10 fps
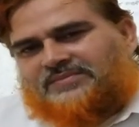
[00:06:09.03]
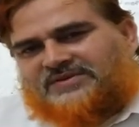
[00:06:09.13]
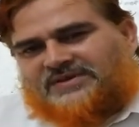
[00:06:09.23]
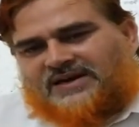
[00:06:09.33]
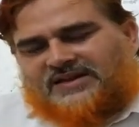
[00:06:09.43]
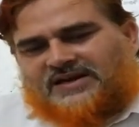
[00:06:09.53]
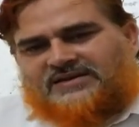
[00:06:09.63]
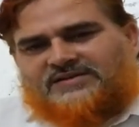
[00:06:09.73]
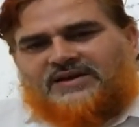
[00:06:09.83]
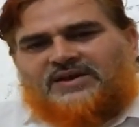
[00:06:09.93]
Besides
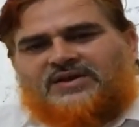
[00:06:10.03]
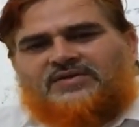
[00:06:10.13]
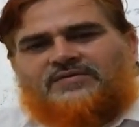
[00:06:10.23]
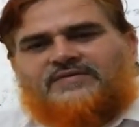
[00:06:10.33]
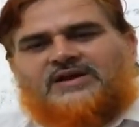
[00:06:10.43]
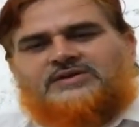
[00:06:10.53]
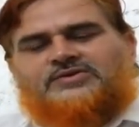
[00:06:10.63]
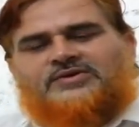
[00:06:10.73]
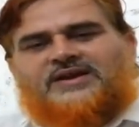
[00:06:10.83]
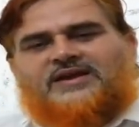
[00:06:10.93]
this, we
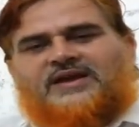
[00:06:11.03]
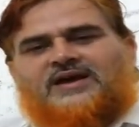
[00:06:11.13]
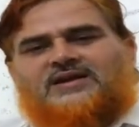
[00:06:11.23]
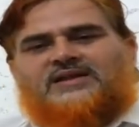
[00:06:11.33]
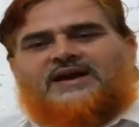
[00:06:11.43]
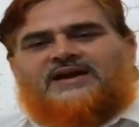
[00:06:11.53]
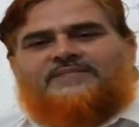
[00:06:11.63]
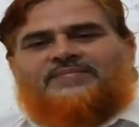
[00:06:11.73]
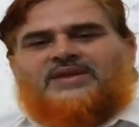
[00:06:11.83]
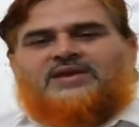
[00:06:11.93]
also take care that
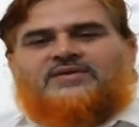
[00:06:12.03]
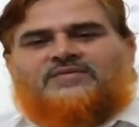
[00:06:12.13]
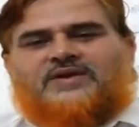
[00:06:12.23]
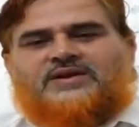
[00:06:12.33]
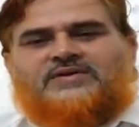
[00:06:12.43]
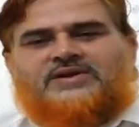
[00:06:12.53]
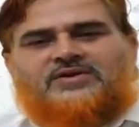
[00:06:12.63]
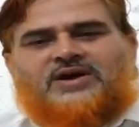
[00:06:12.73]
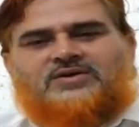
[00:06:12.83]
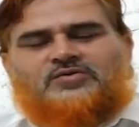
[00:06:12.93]
whenever
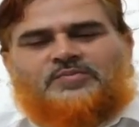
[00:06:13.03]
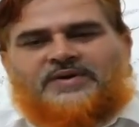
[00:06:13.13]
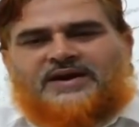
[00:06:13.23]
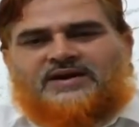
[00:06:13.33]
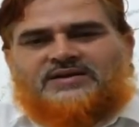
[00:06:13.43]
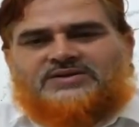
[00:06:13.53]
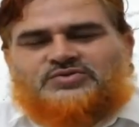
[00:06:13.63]
you have to pay,